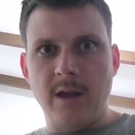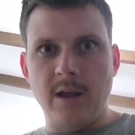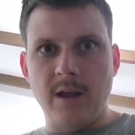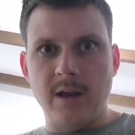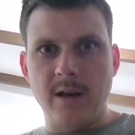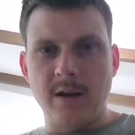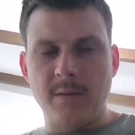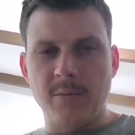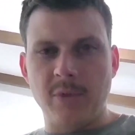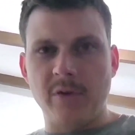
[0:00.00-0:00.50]

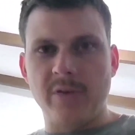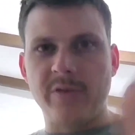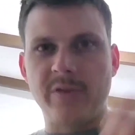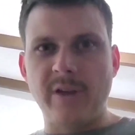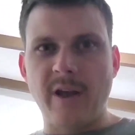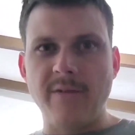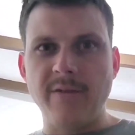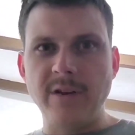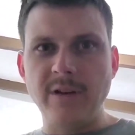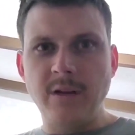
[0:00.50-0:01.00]
And
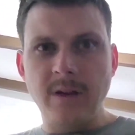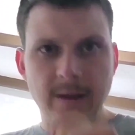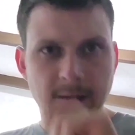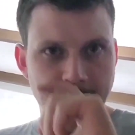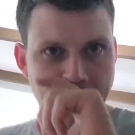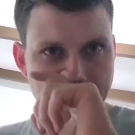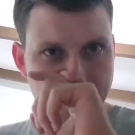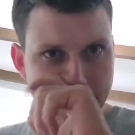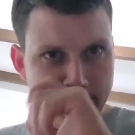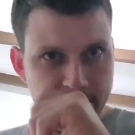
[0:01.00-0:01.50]
number
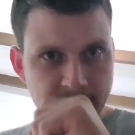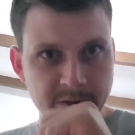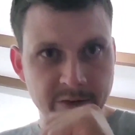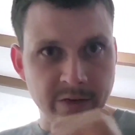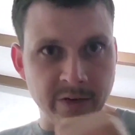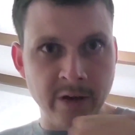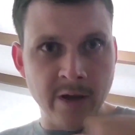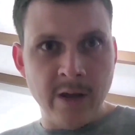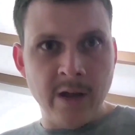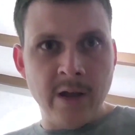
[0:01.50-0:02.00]
7
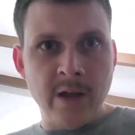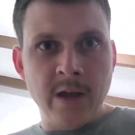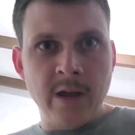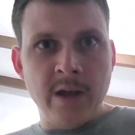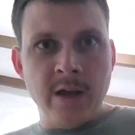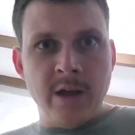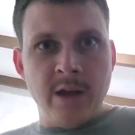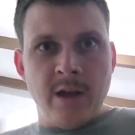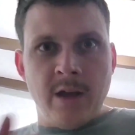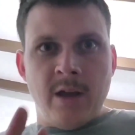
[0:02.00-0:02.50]
is
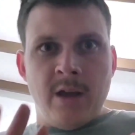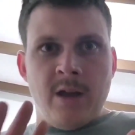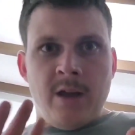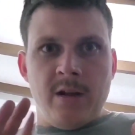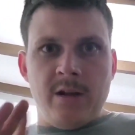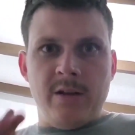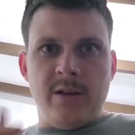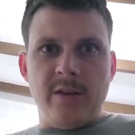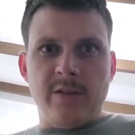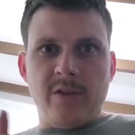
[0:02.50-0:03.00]

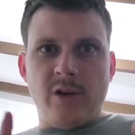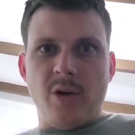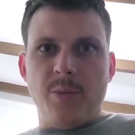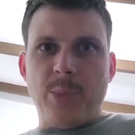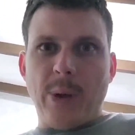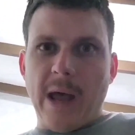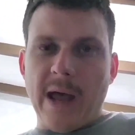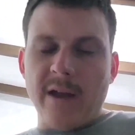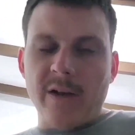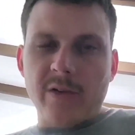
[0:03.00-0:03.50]

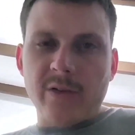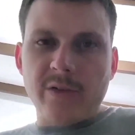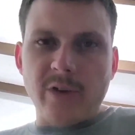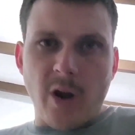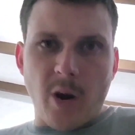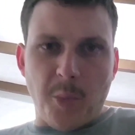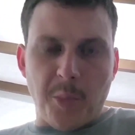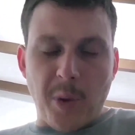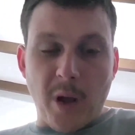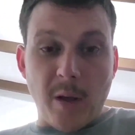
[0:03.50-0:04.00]
discard
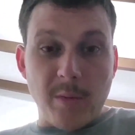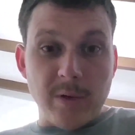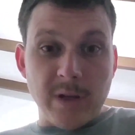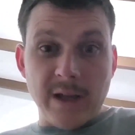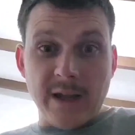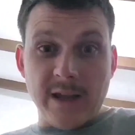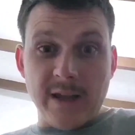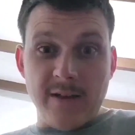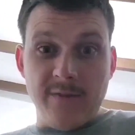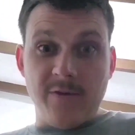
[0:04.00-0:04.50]
piles are
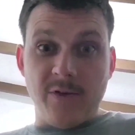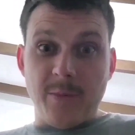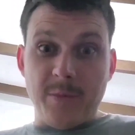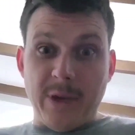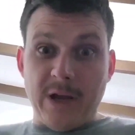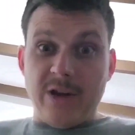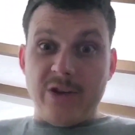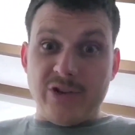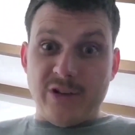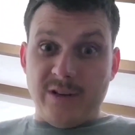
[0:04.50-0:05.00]
public
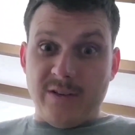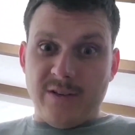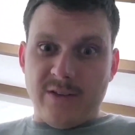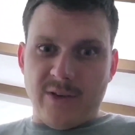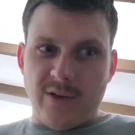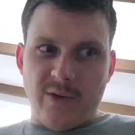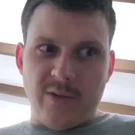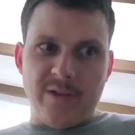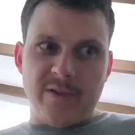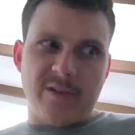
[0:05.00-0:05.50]

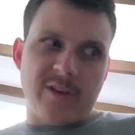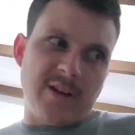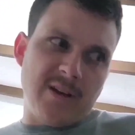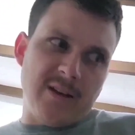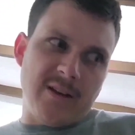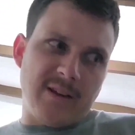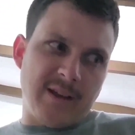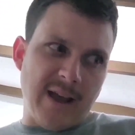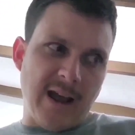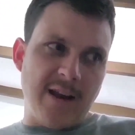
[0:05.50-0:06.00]
information. So
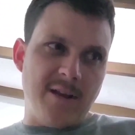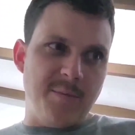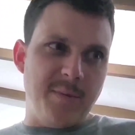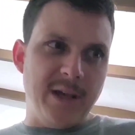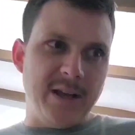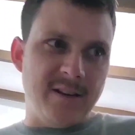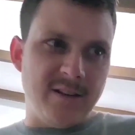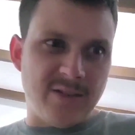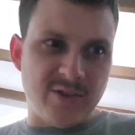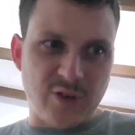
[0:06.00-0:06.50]
this can
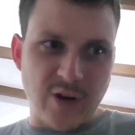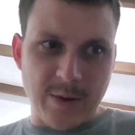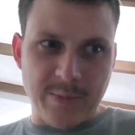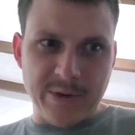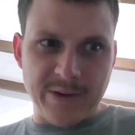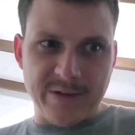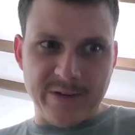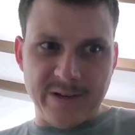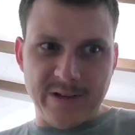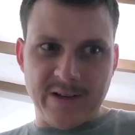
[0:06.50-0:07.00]
kind of be a
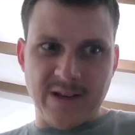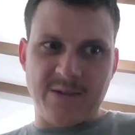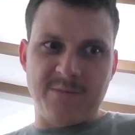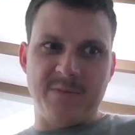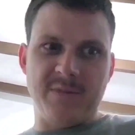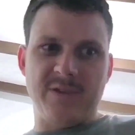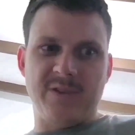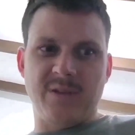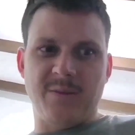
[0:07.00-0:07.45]
discrepancy